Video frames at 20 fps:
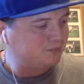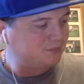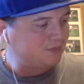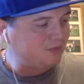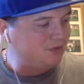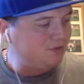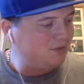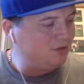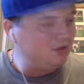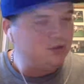
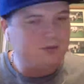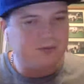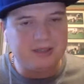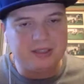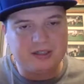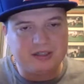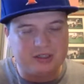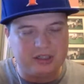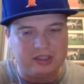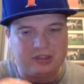Real
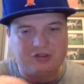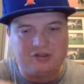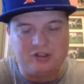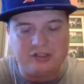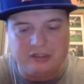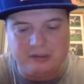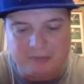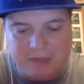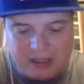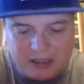quick, going to show
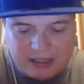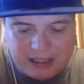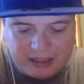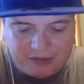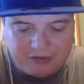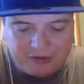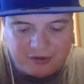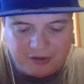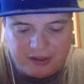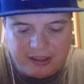you my
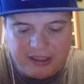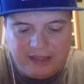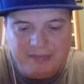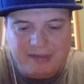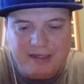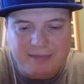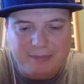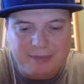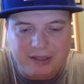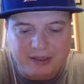last little
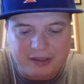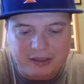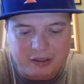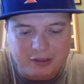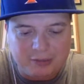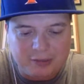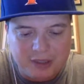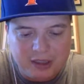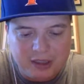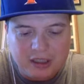eBay
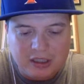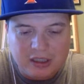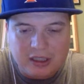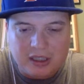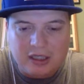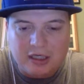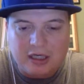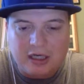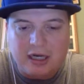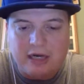pickup.
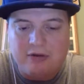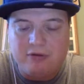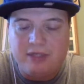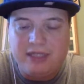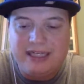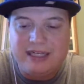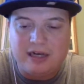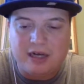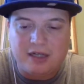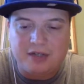I only
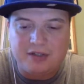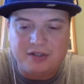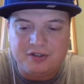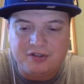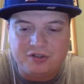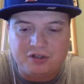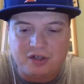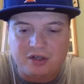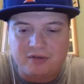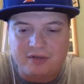got this
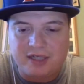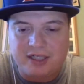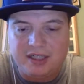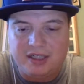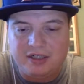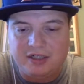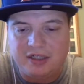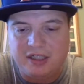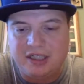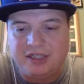card right
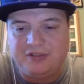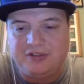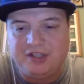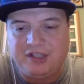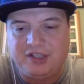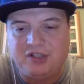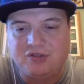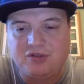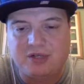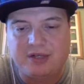here. It's
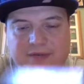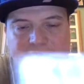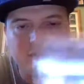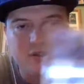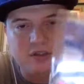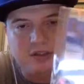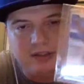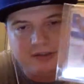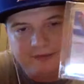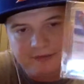a Trevor
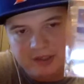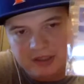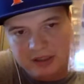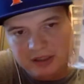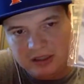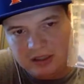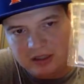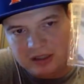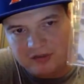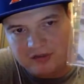
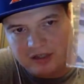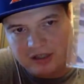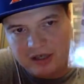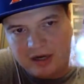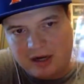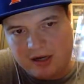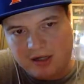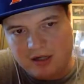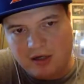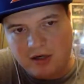Clifton, because I
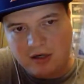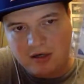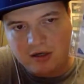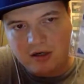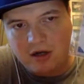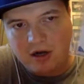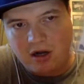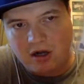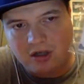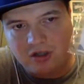got it on
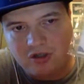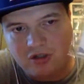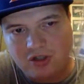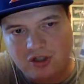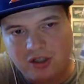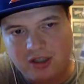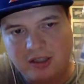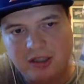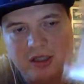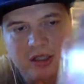an
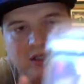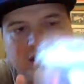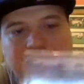auction.